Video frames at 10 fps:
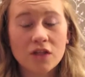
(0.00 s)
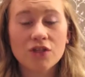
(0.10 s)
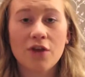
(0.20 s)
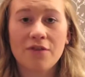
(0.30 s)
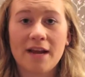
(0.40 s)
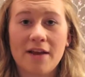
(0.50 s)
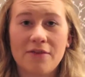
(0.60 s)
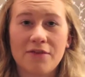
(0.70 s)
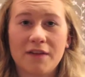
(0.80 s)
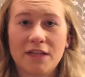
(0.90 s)
So hopefully
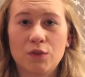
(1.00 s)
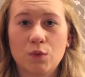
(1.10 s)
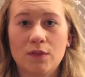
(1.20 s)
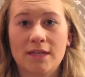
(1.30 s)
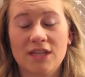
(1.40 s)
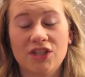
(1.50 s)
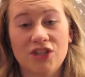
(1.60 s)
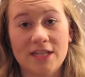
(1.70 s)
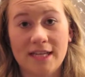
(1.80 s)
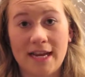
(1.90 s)
everything's sorted and
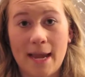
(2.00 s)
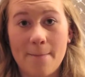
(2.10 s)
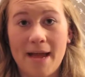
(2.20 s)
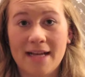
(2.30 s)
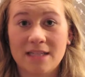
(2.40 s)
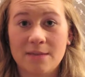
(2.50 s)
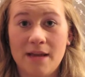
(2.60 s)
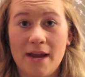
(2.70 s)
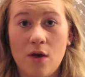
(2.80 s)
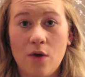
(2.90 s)
she's going to get back to
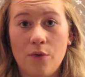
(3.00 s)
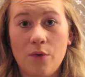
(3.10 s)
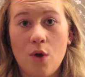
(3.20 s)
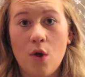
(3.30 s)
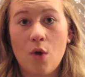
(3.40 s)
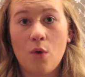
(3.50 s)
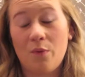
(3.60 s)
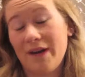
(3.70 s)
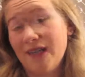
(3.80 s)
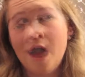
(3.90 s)
me on
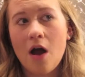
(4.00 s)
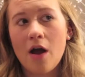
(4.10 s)
when it's done.